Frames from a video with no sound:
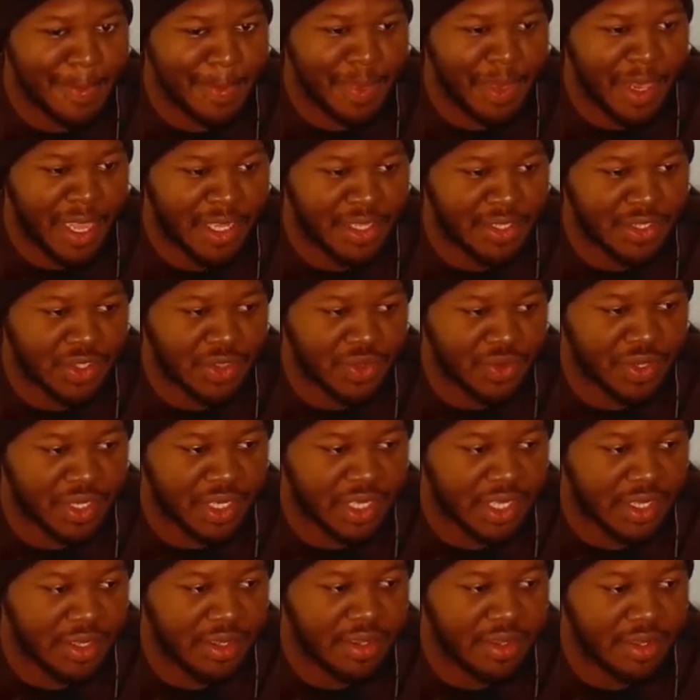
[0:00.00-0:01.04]
Nice
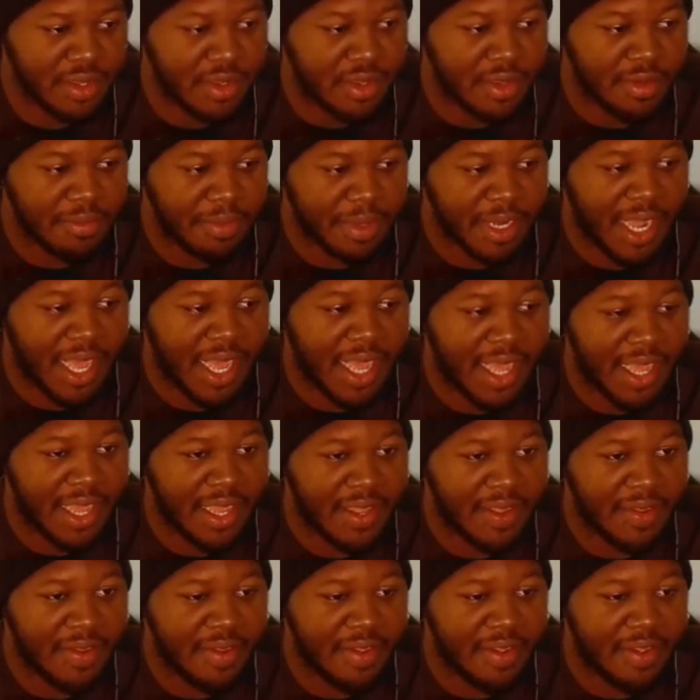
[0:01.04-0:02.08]
three. But
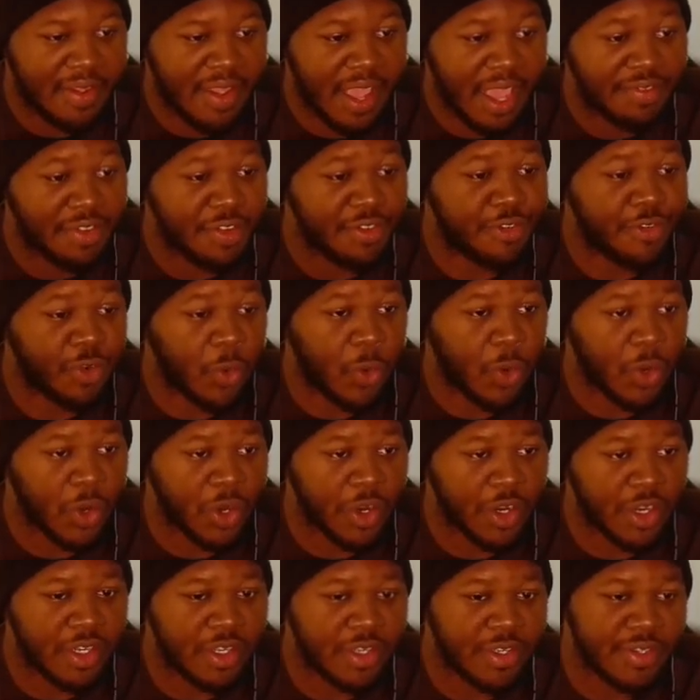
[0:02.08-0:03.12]
I have a
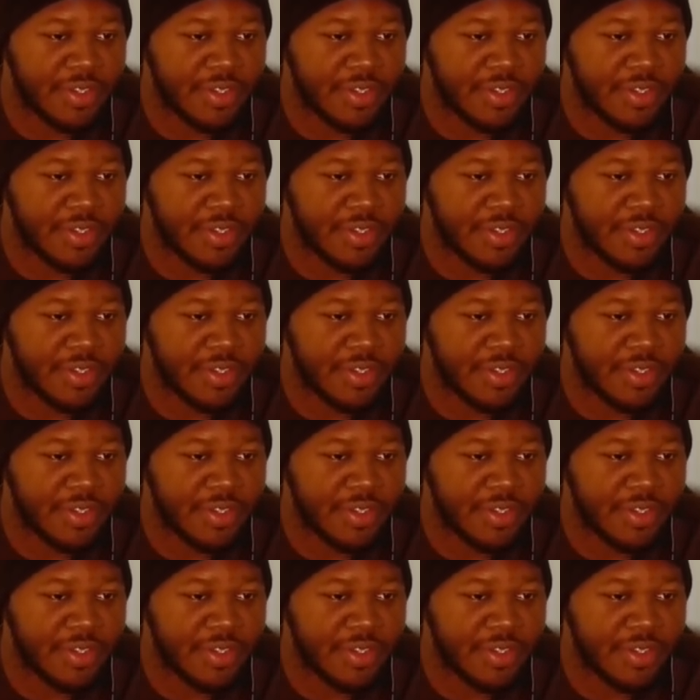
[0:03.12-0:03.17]
four.